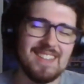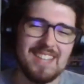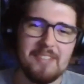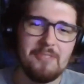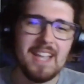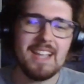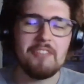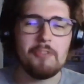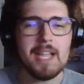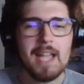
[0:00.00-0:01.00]
like
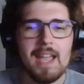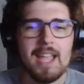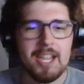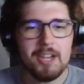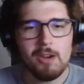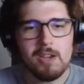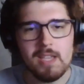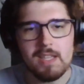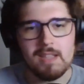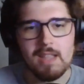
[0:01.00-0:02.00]
if I got
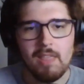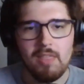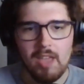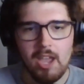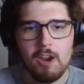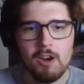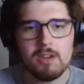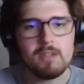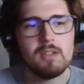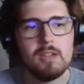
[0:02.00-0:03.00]
angry
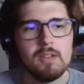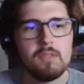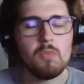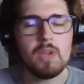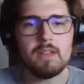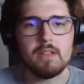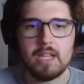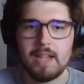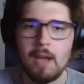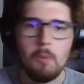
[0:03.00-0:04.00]
there when
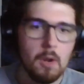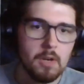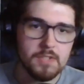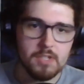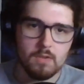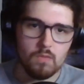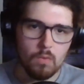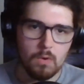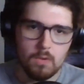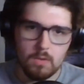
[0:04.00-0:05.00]
like I wanted a certain
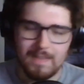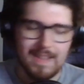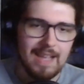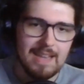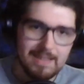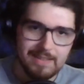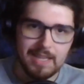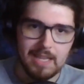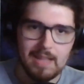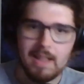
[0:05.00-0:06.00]
role and then I didn't
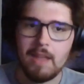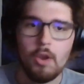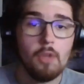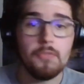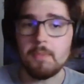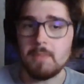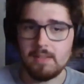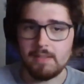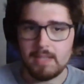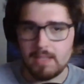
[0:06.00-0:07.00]
get it, and
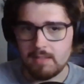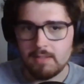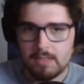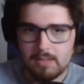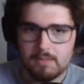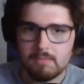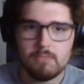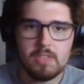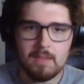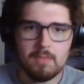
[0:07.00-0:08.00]
ultimately
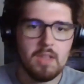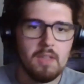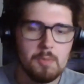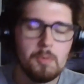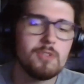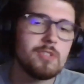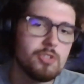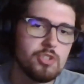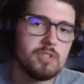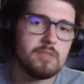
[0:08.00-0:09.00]
the other
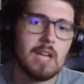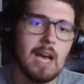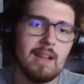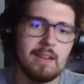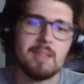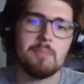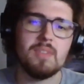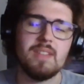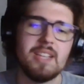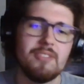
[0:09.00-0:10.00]
person should have gotten it,
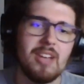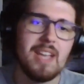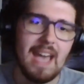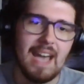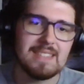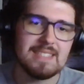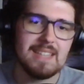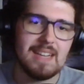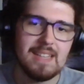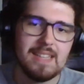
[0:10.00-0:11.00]
but like if I
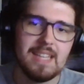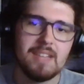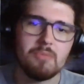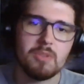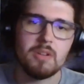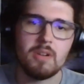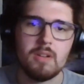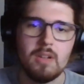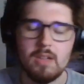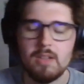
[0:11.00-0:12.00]
acted on that
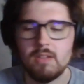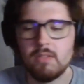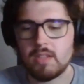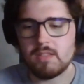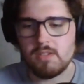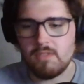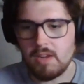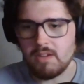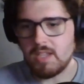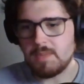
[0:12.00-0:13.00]
where like the
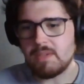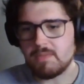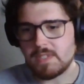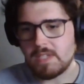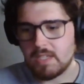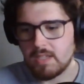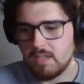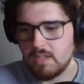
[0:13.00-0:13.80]
director came out and was like,